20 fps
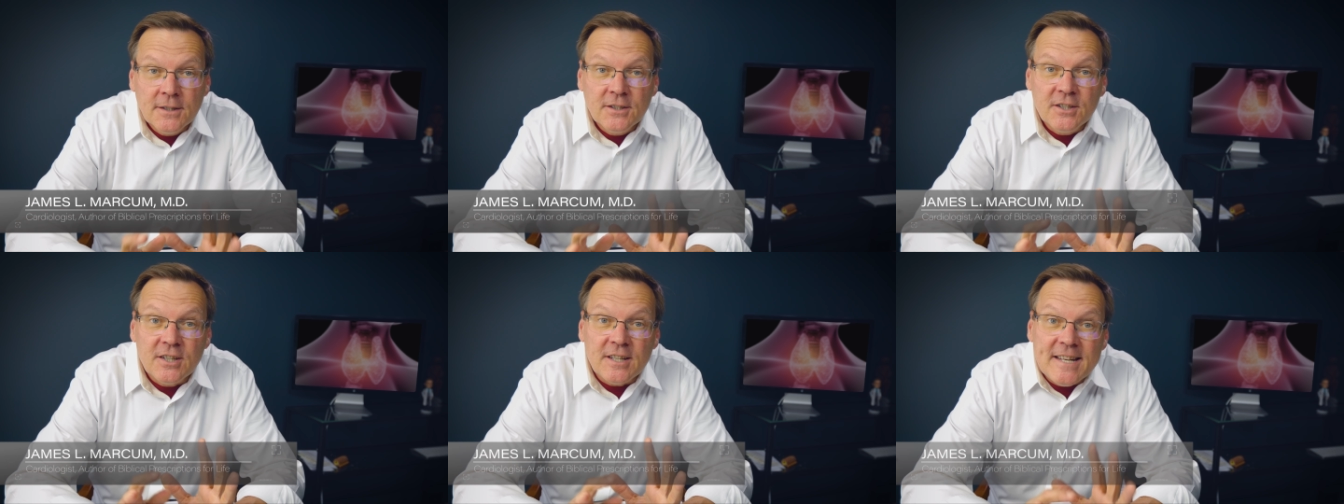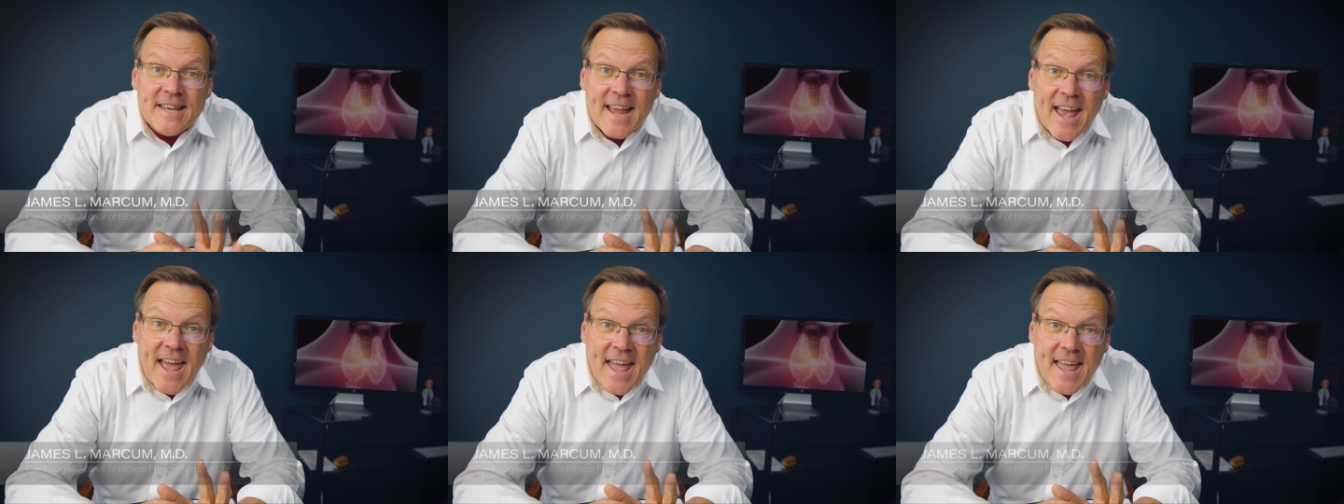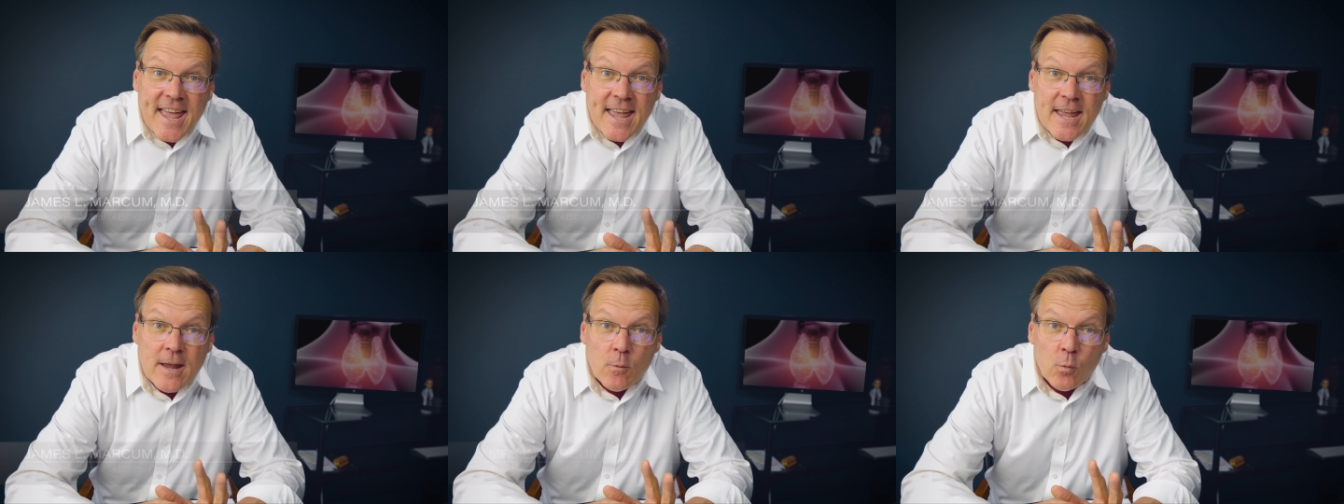
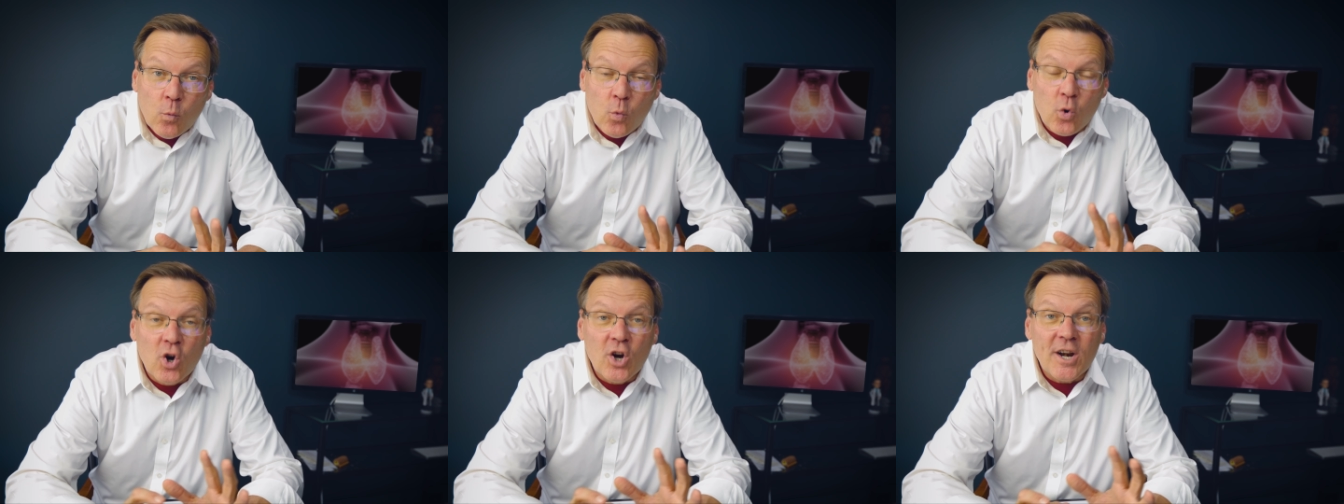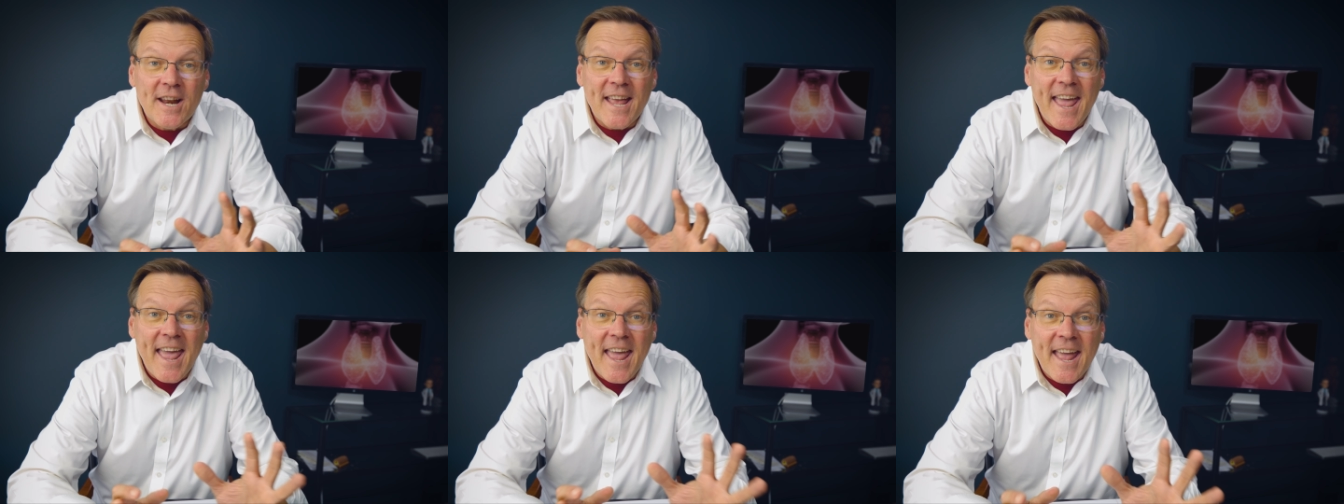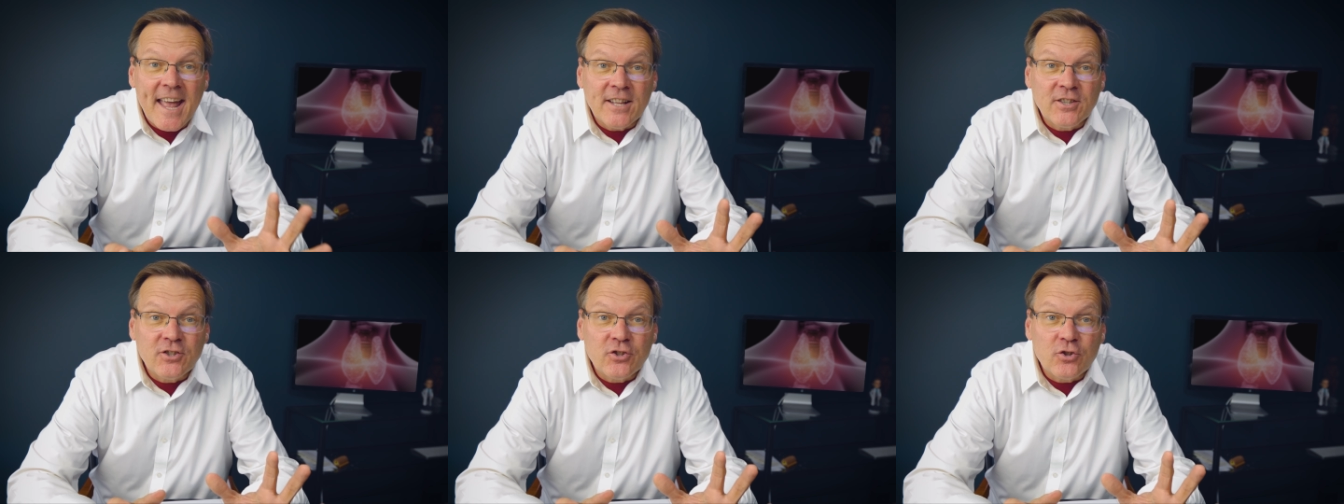Today, we're going
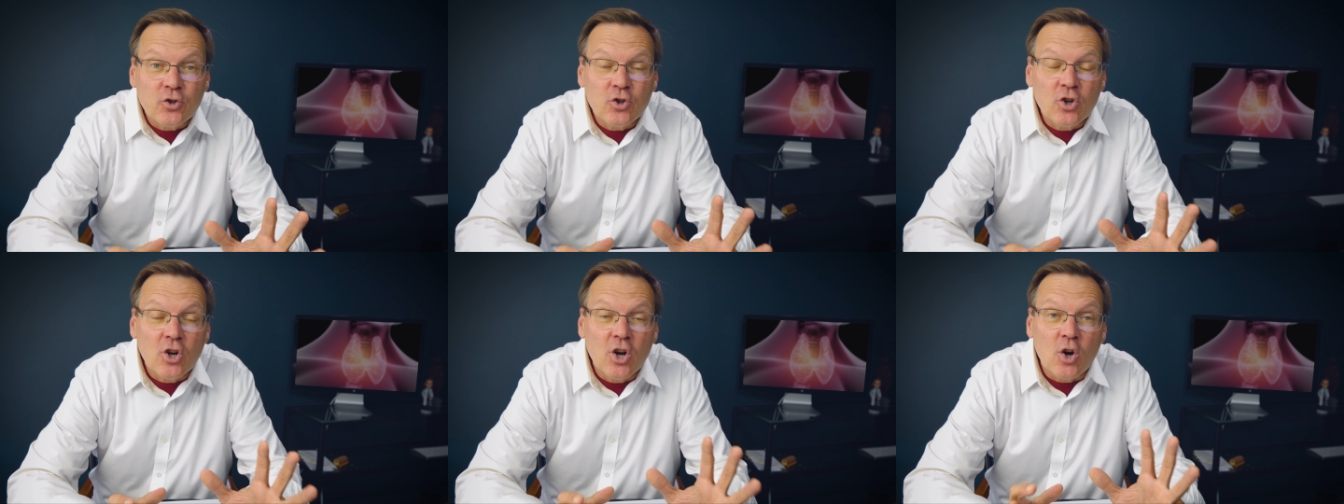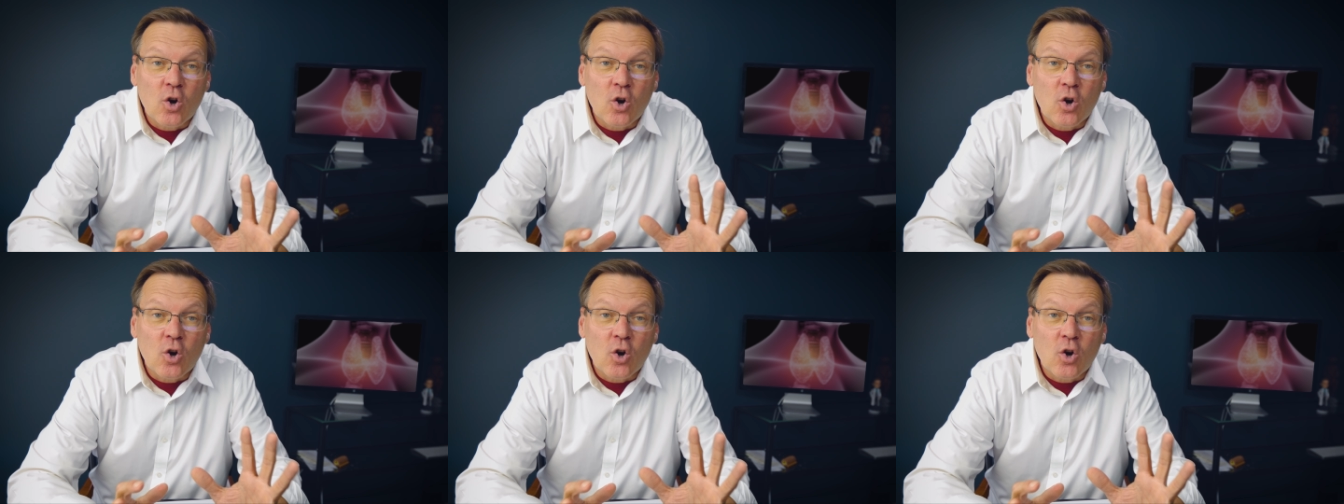to answer